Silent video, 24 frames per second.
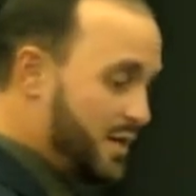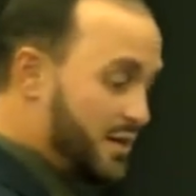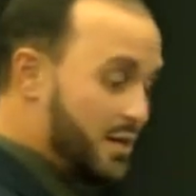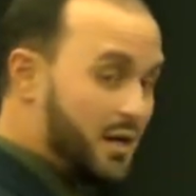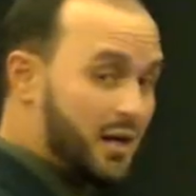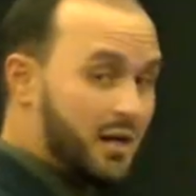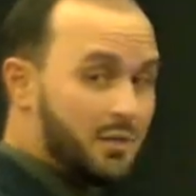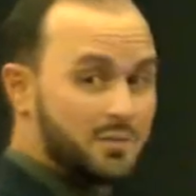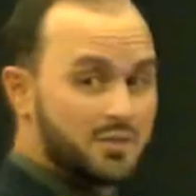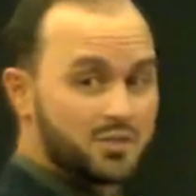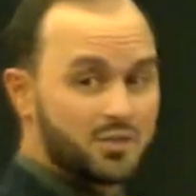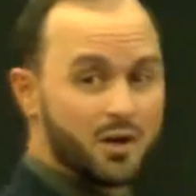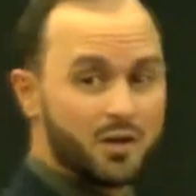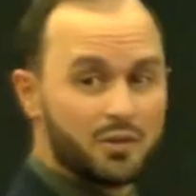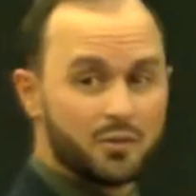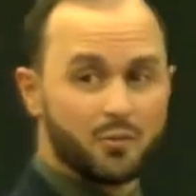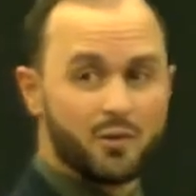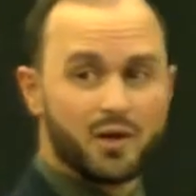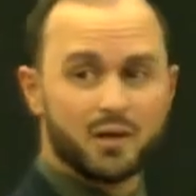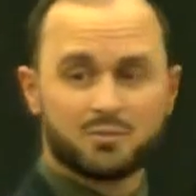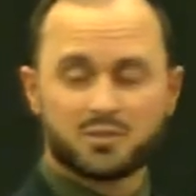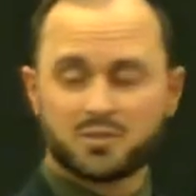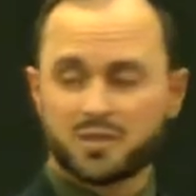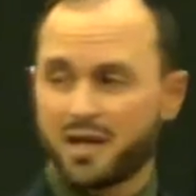It's on the
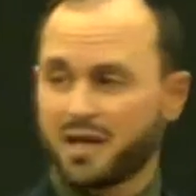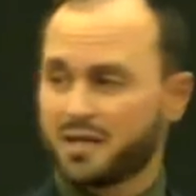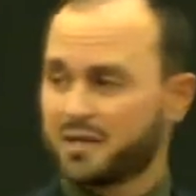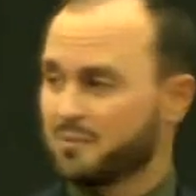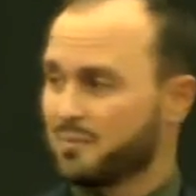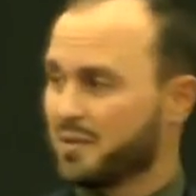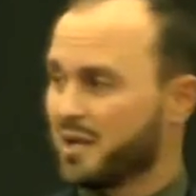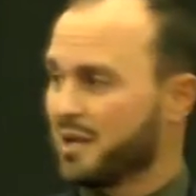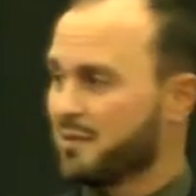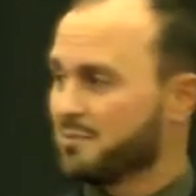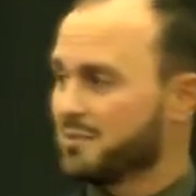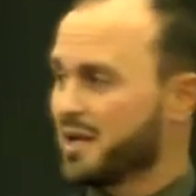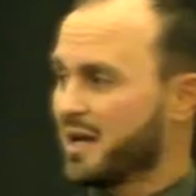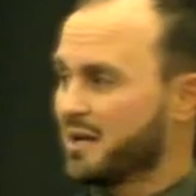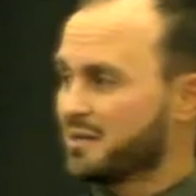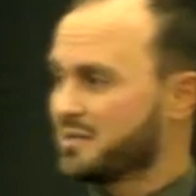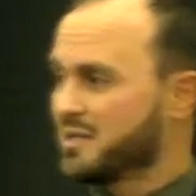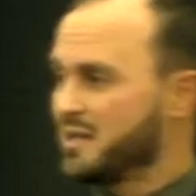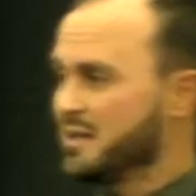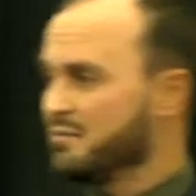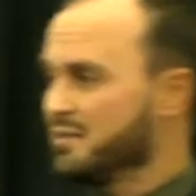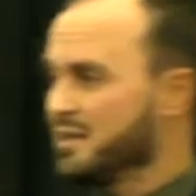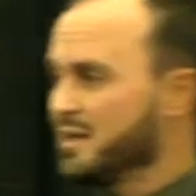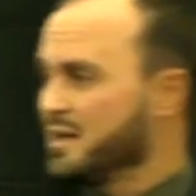website,
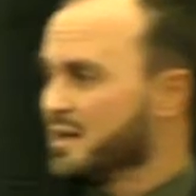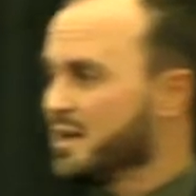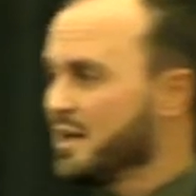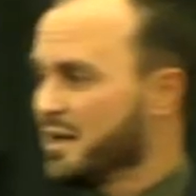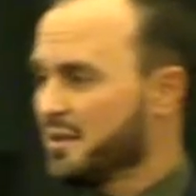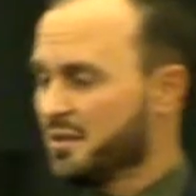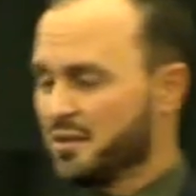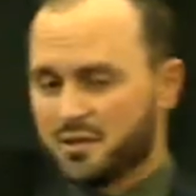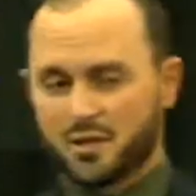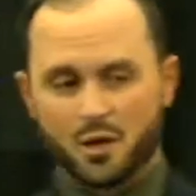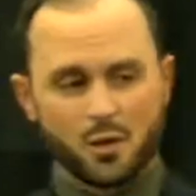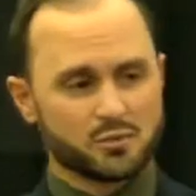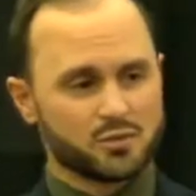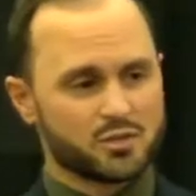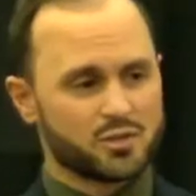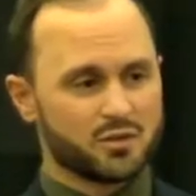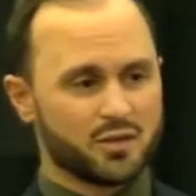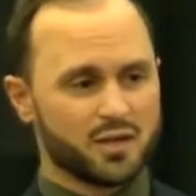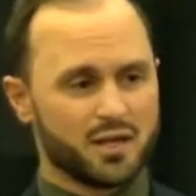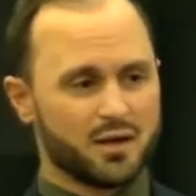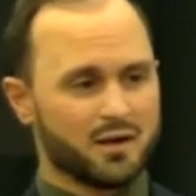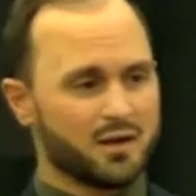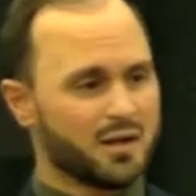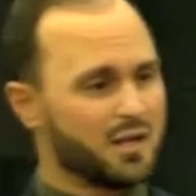mam.tv. The notes are
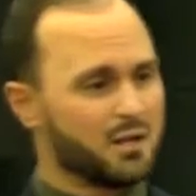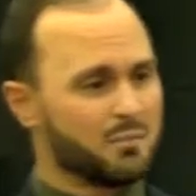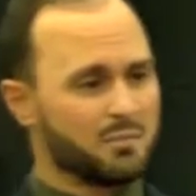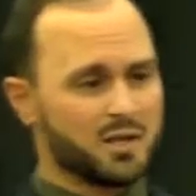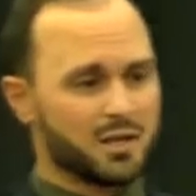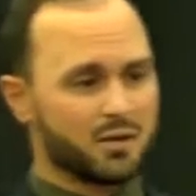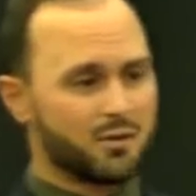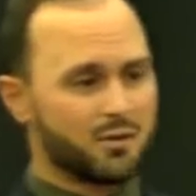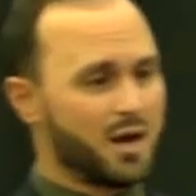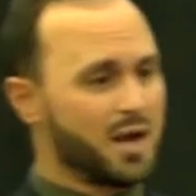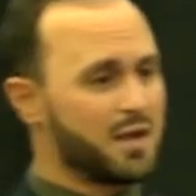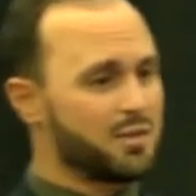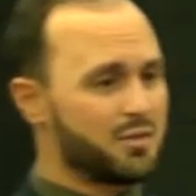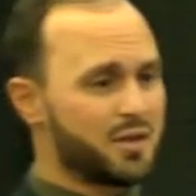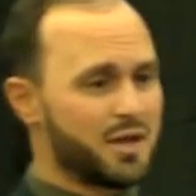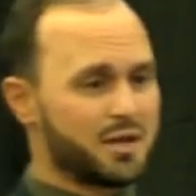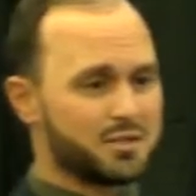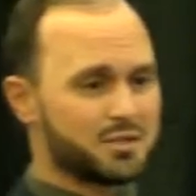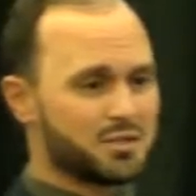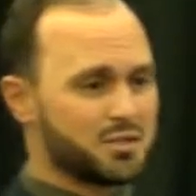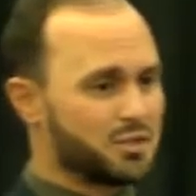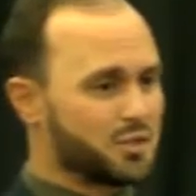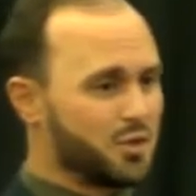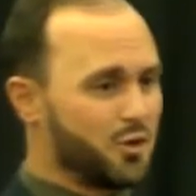there. It'd be a great thing to
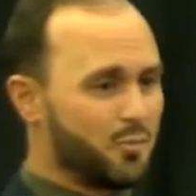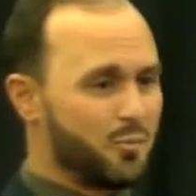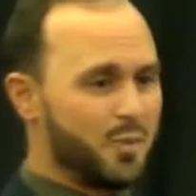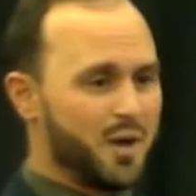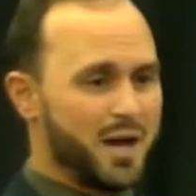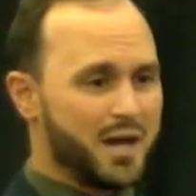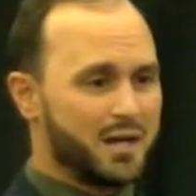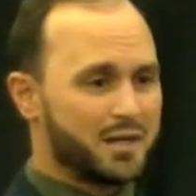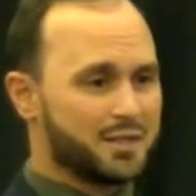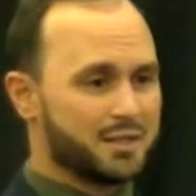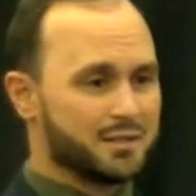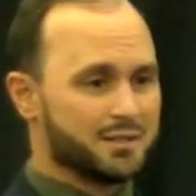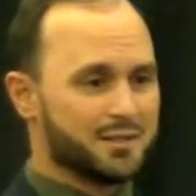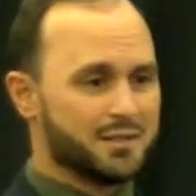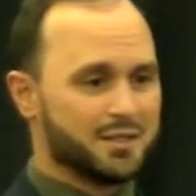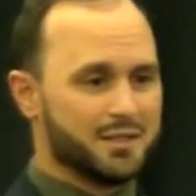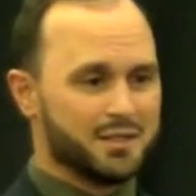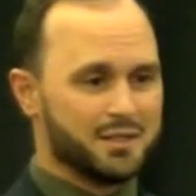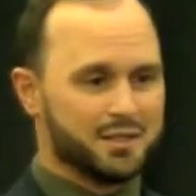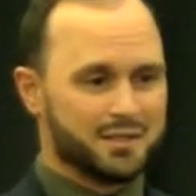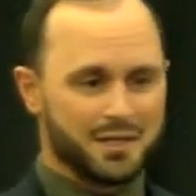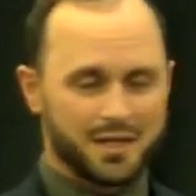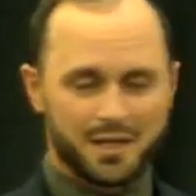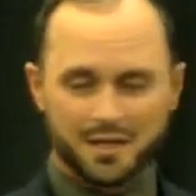just go back and
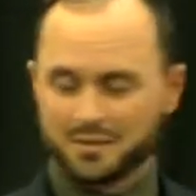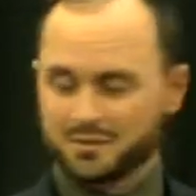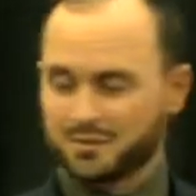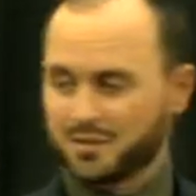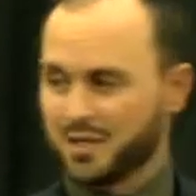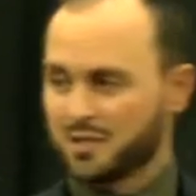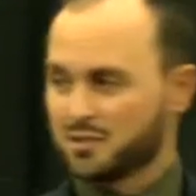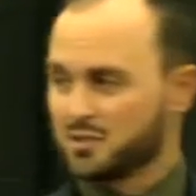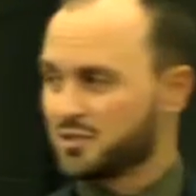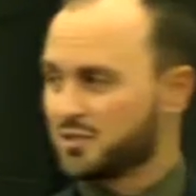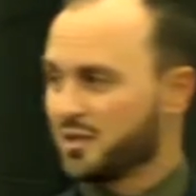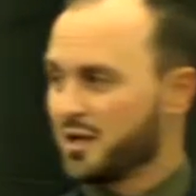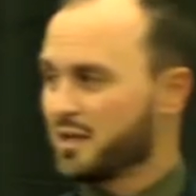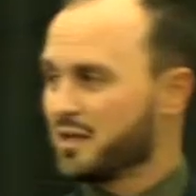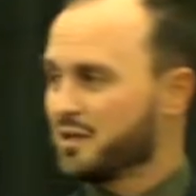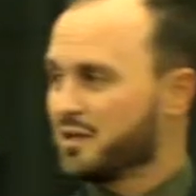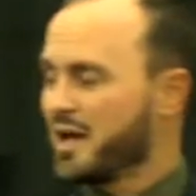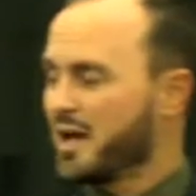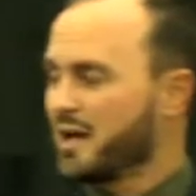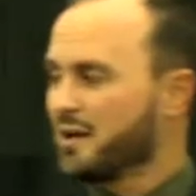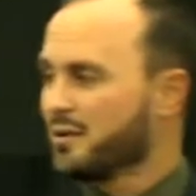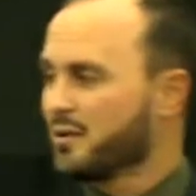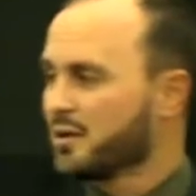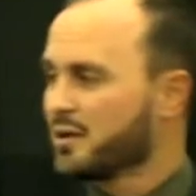study
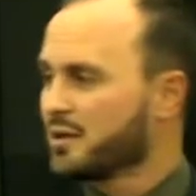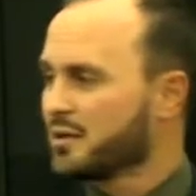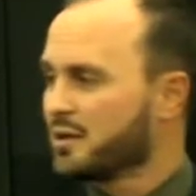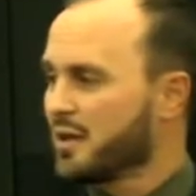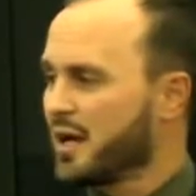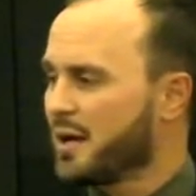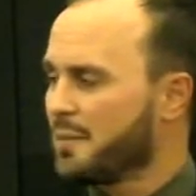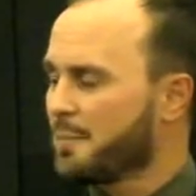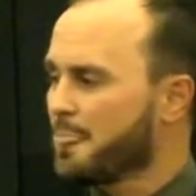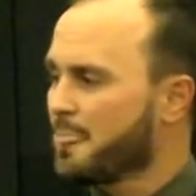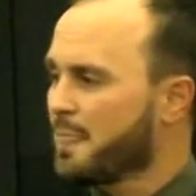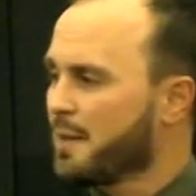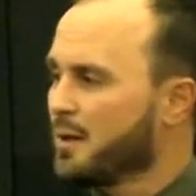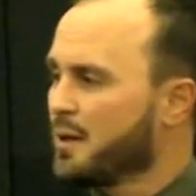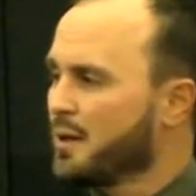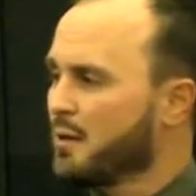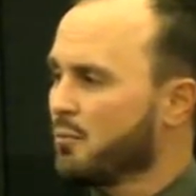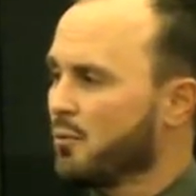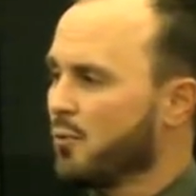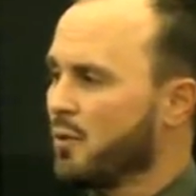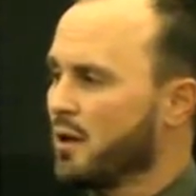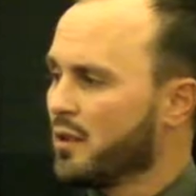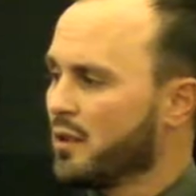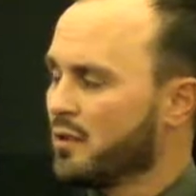that and look at that.
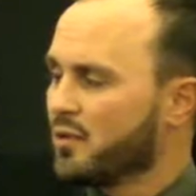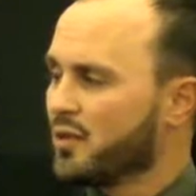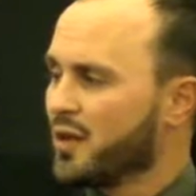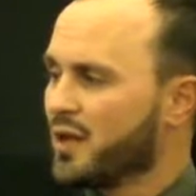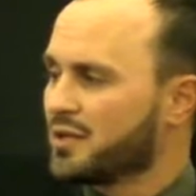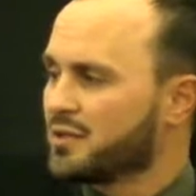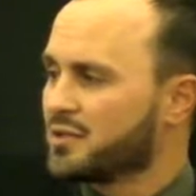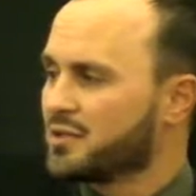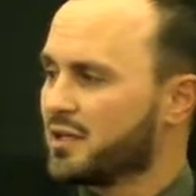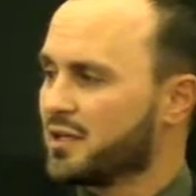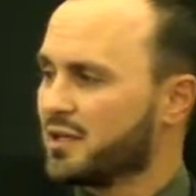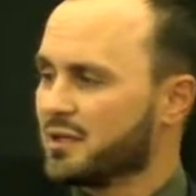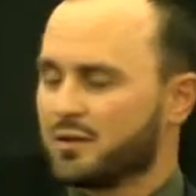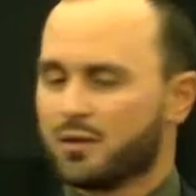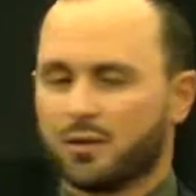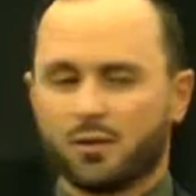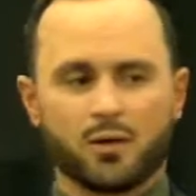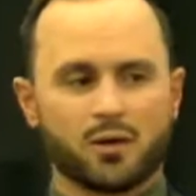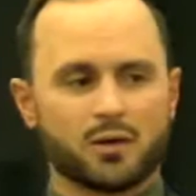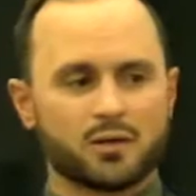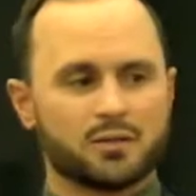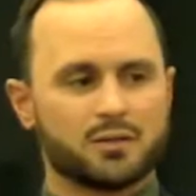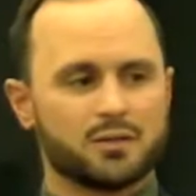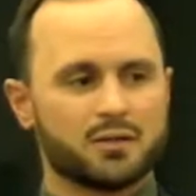One of the things that the
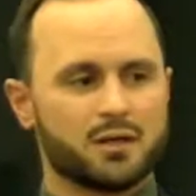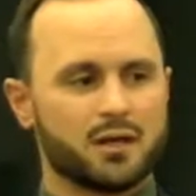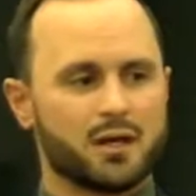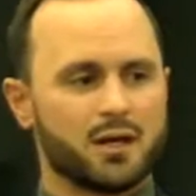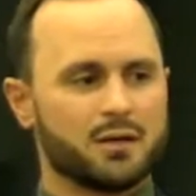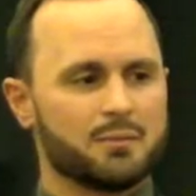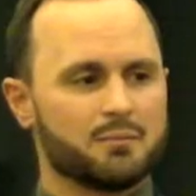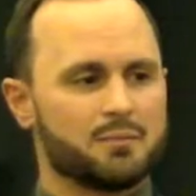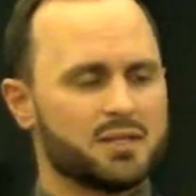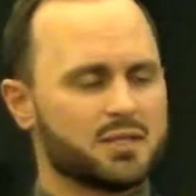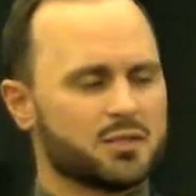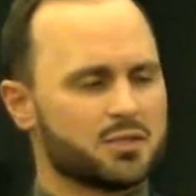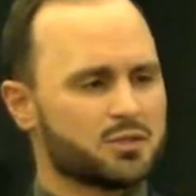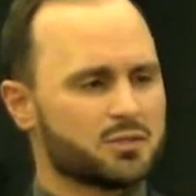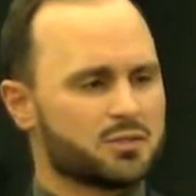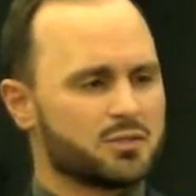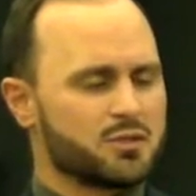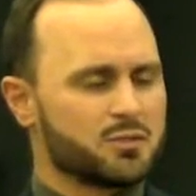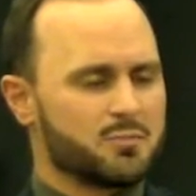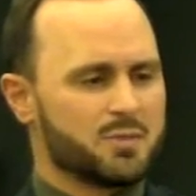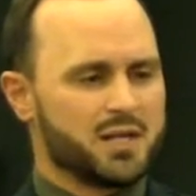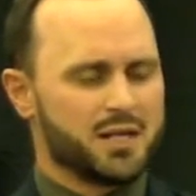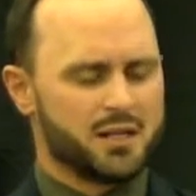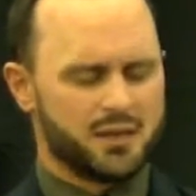Lord ministered
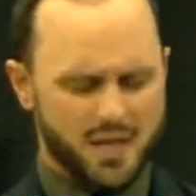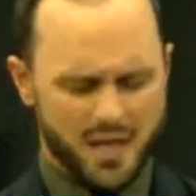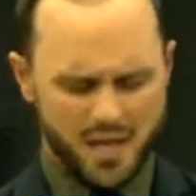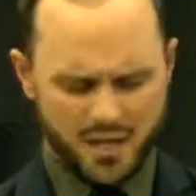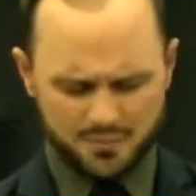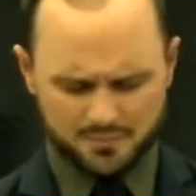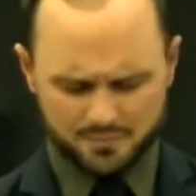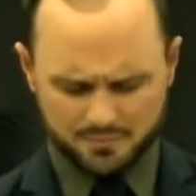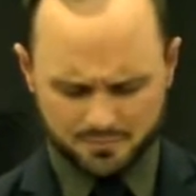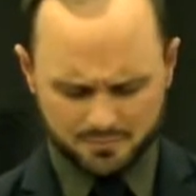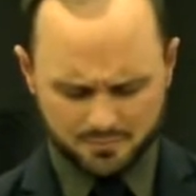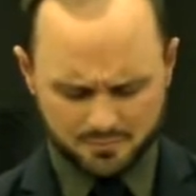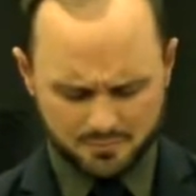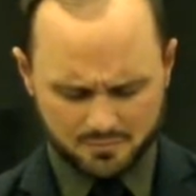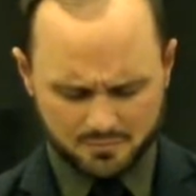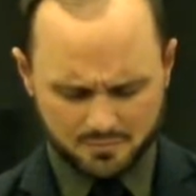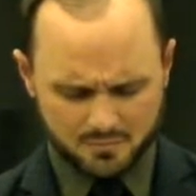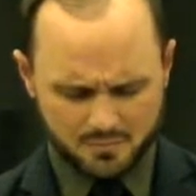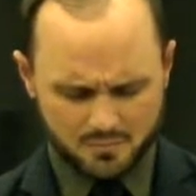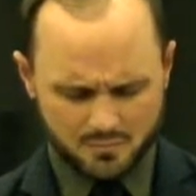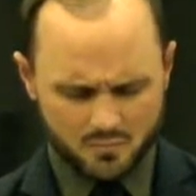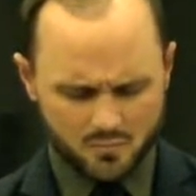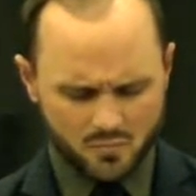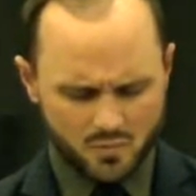to me in that
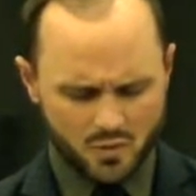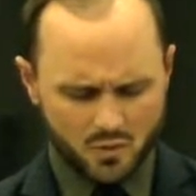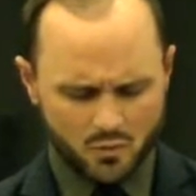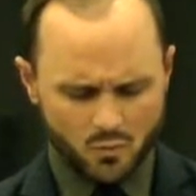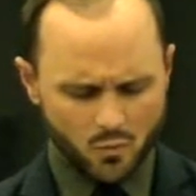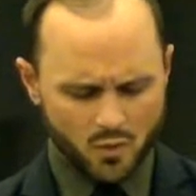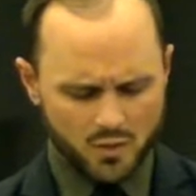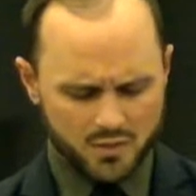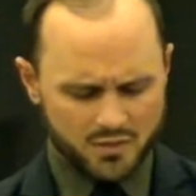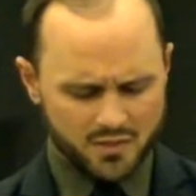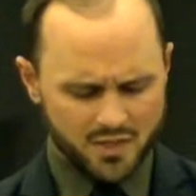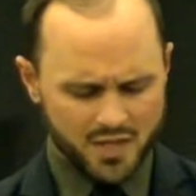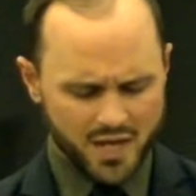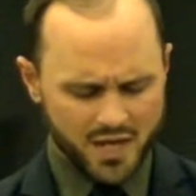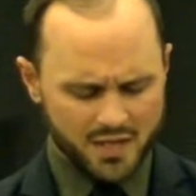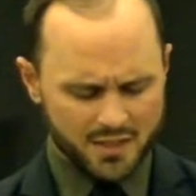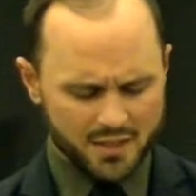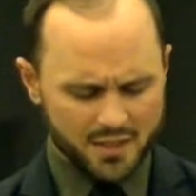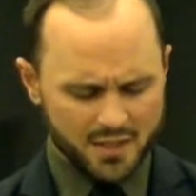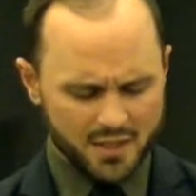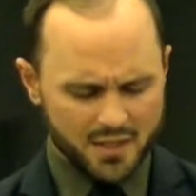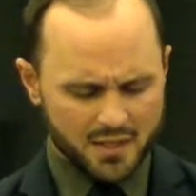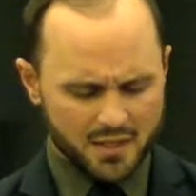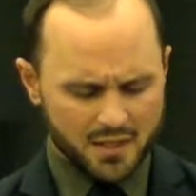was that
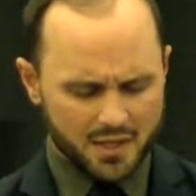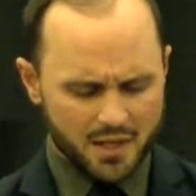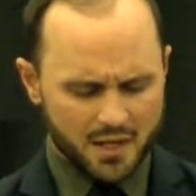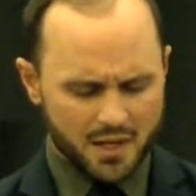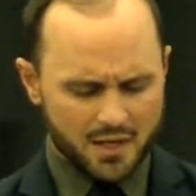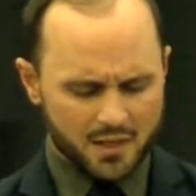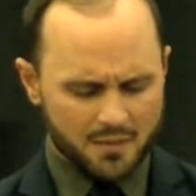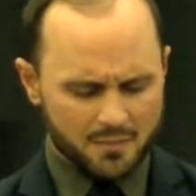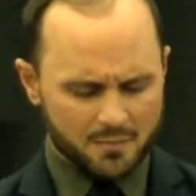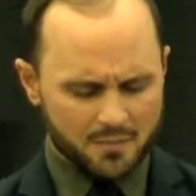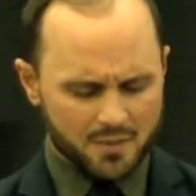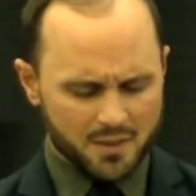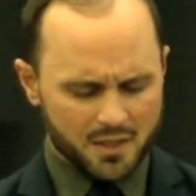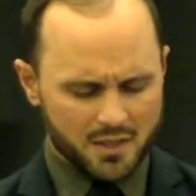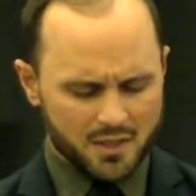a